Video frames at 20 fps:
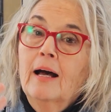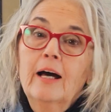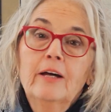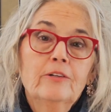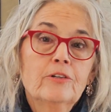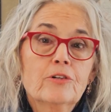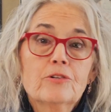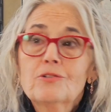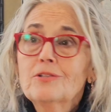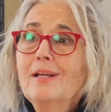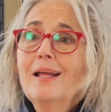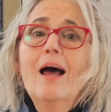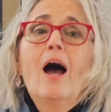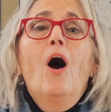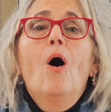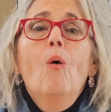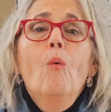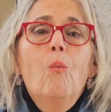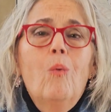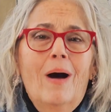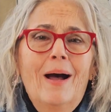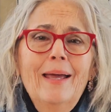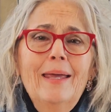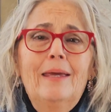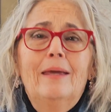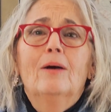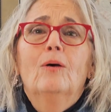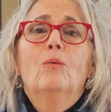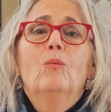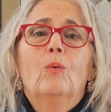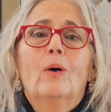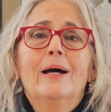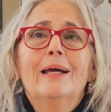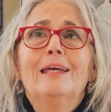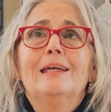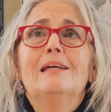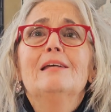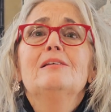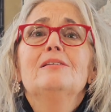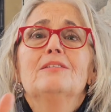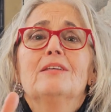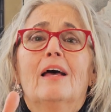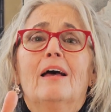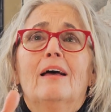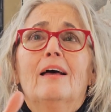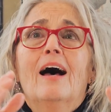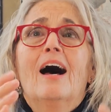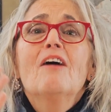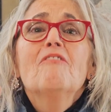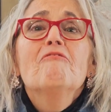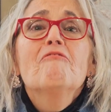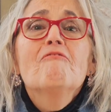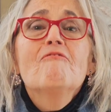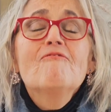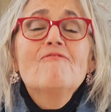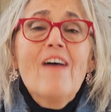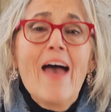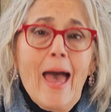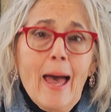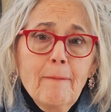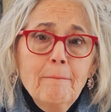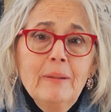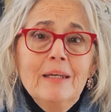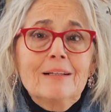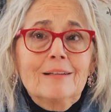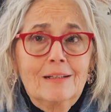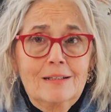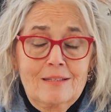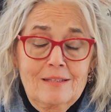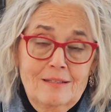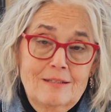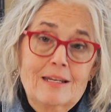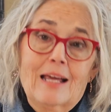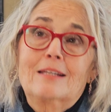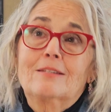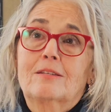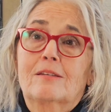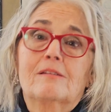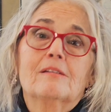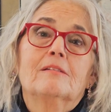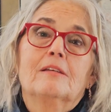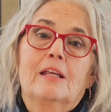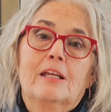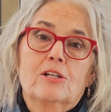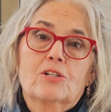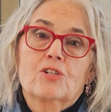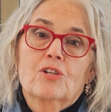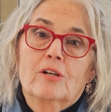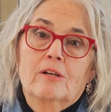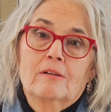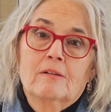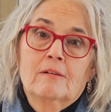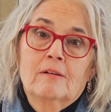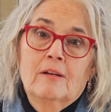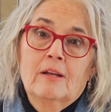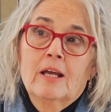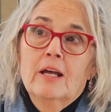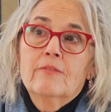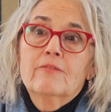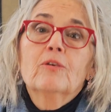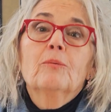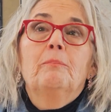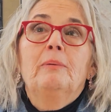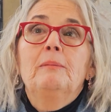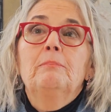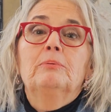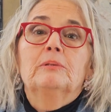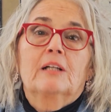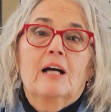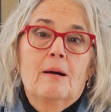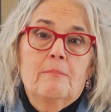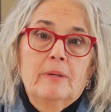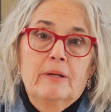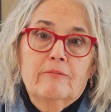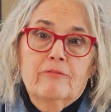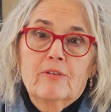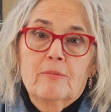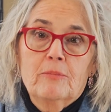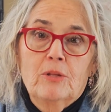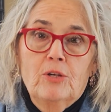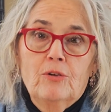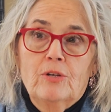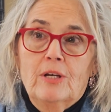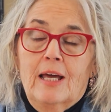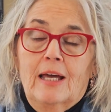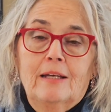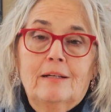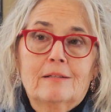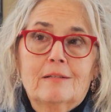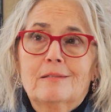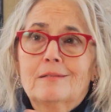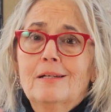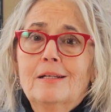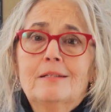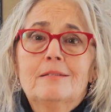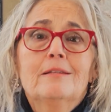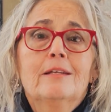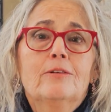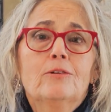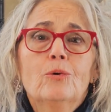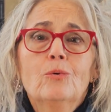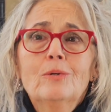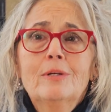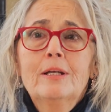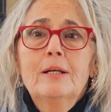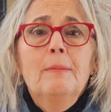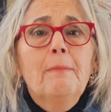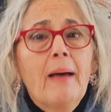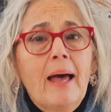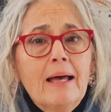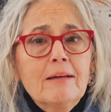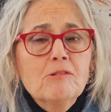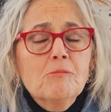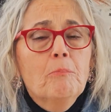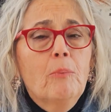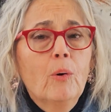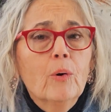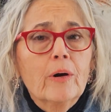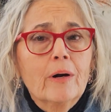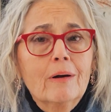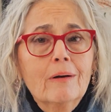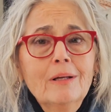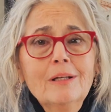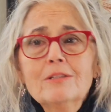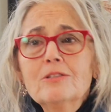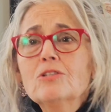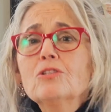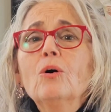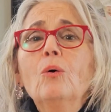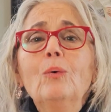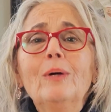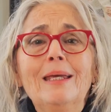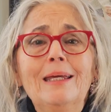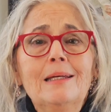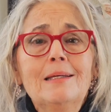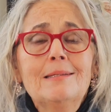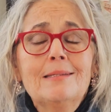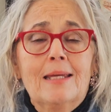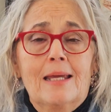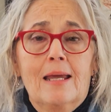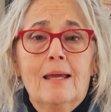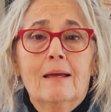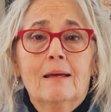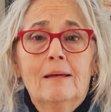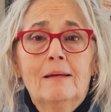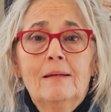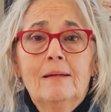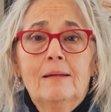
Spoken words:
Understand Hawaii. Hawaii is a fabulous destination for people coming from the United States. They don't need a passport. It's so easy.